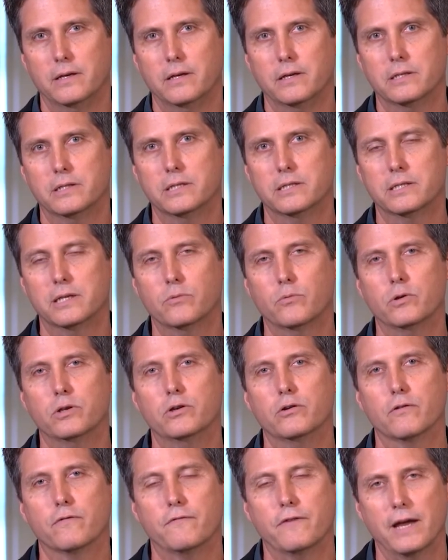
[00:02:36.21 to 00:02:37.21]
She said, would
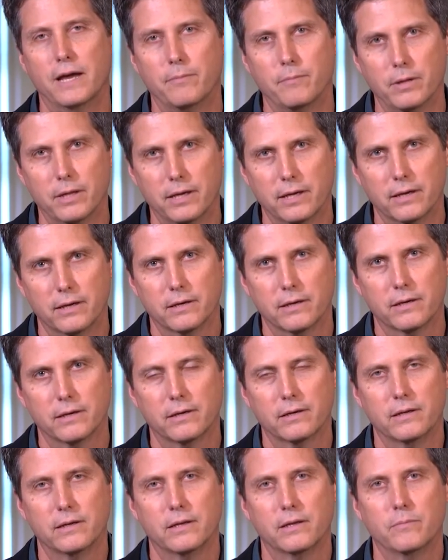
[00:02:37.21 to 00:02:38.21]
your family
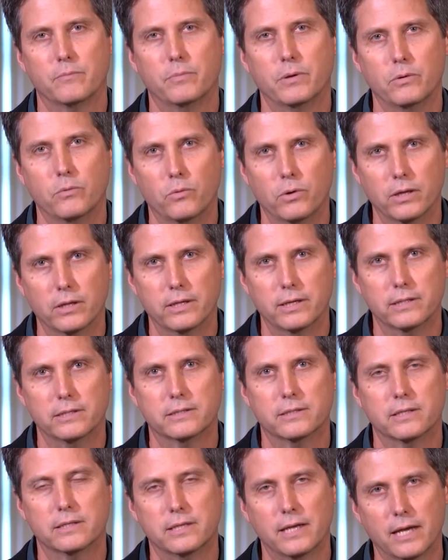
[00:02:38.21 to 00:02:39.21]
be willing
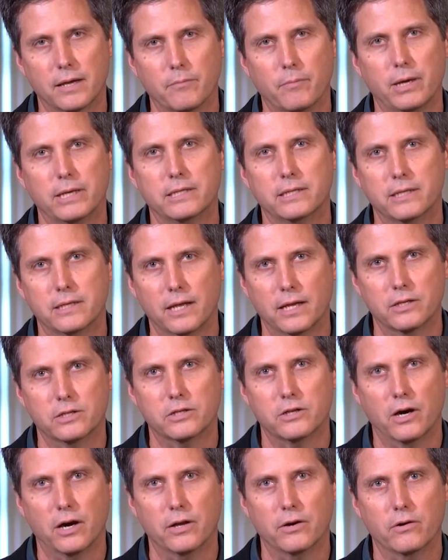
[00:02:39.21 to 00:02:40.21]
to take my teenage
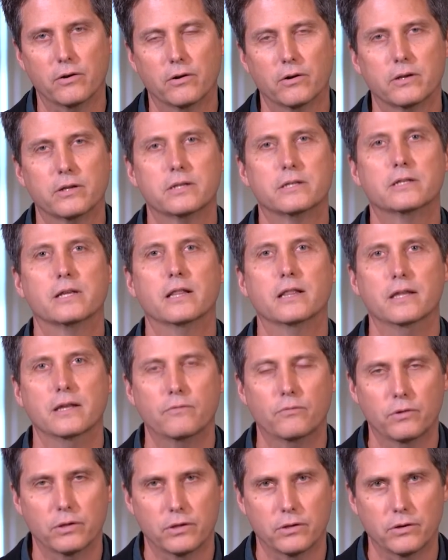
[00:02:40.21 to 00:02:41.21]
daughter to
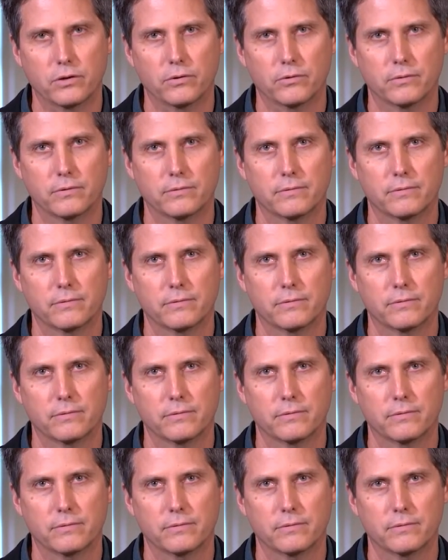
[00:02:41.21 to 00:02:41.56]
live with you?